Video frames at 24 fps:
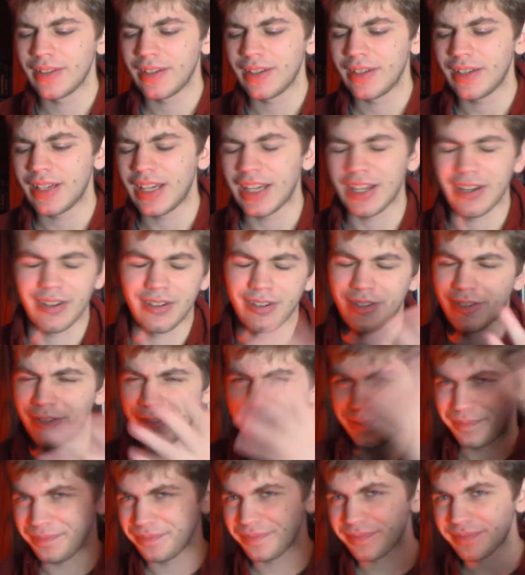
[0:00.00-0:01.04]
I don't
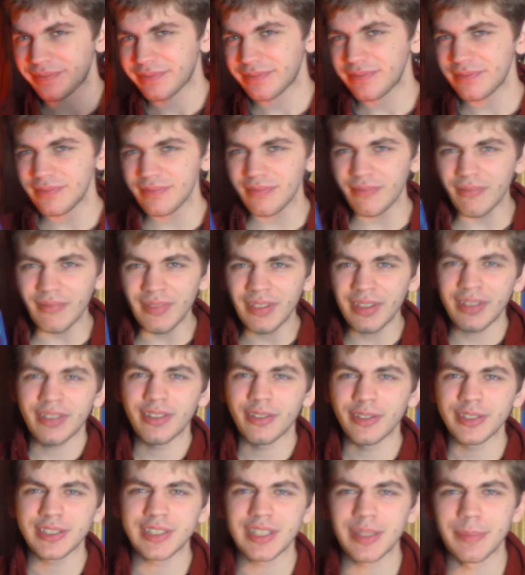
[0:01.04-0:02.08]
know.
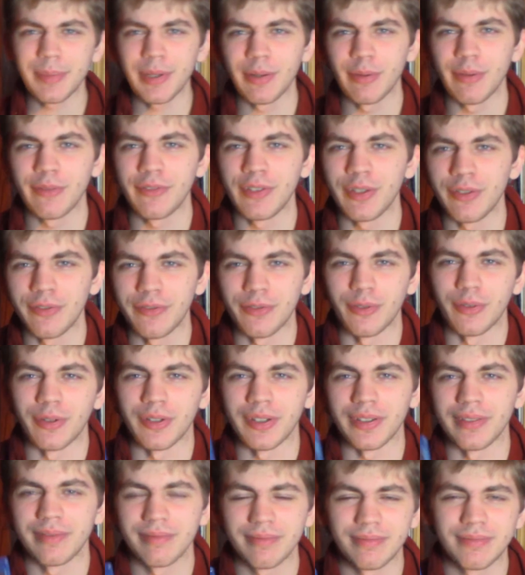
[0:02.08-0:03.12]
There's going to be a review
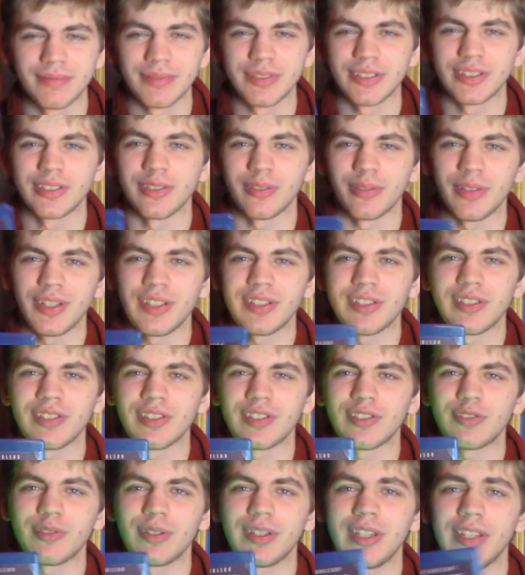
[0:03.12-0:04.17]
for it. So this is
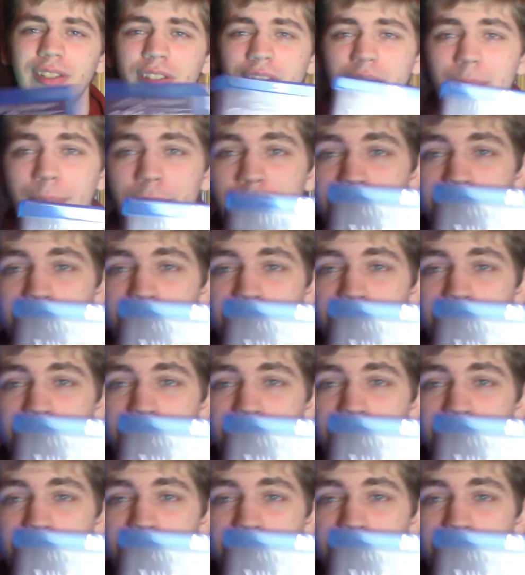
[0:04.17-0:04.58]
just strictly talking about the